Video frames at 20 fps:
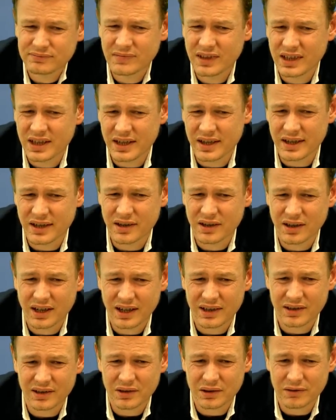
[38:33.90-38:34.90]
here. I
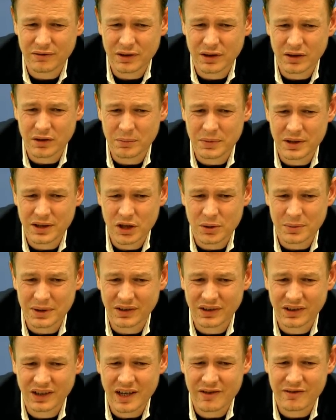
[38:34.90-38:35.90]
don't know, if you go bishop
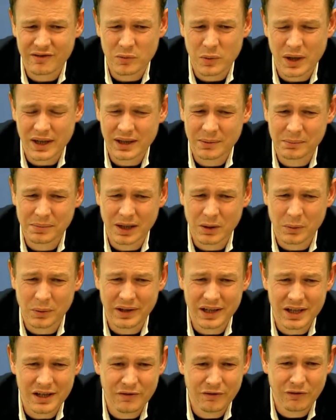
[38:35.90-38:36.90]
e7, white can play
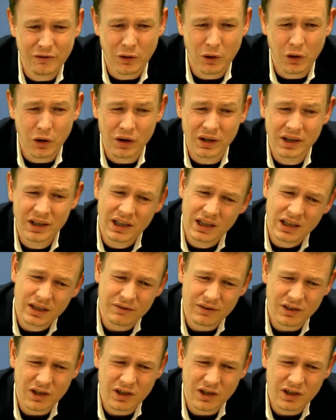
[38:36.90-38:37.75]
with e4. If